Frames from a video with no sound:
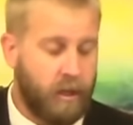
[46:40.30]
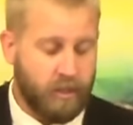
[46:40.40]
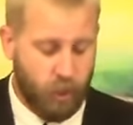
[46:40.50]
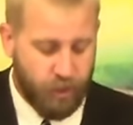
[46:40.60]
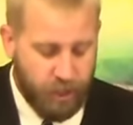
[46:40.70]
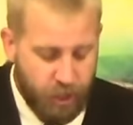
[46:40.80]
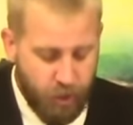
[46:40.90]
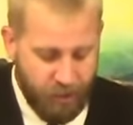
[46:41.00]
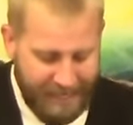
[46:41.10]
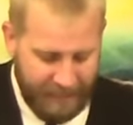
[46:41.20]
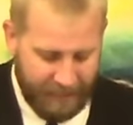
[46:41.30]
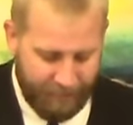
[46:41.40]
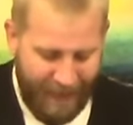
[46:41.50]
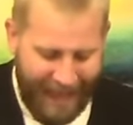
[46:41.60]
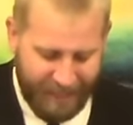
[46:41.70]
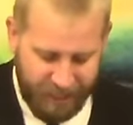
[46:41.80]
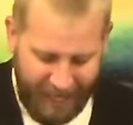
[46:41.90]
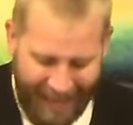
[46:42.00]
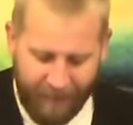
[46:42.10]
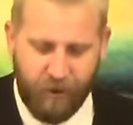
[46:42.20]
So you need to match
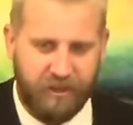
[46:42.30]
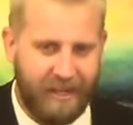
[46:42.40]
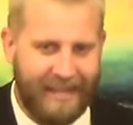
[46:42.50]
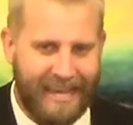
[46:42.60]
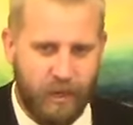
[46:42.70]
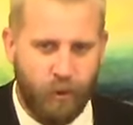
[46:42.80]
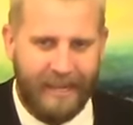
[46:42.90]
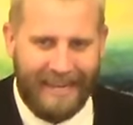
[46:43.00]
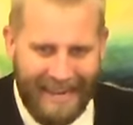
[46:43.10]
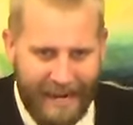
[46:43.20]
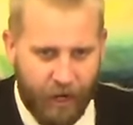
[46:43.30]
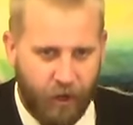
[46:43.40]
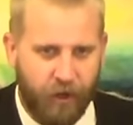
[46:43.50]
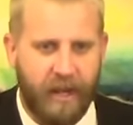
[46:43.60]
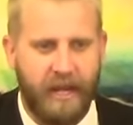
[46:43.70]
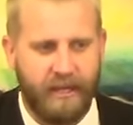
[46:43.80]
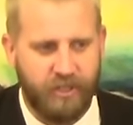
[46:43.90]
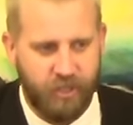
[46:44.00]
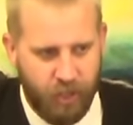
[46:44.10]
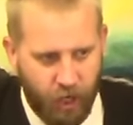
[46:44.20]
everything that you hear
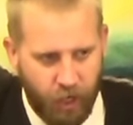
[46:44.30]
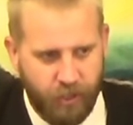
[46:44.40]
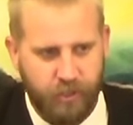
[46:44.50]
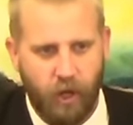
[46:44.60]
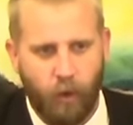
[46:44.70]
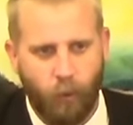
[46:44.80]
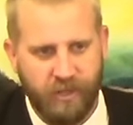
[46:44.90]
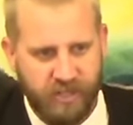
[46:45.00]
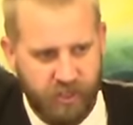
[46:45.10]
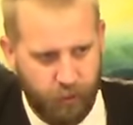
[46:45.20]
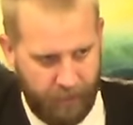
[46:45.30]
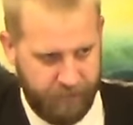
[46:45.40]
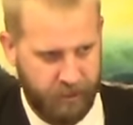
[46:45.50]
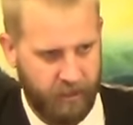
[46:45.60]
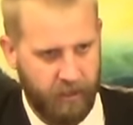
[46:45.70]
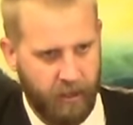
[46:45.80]
in church with Scripture.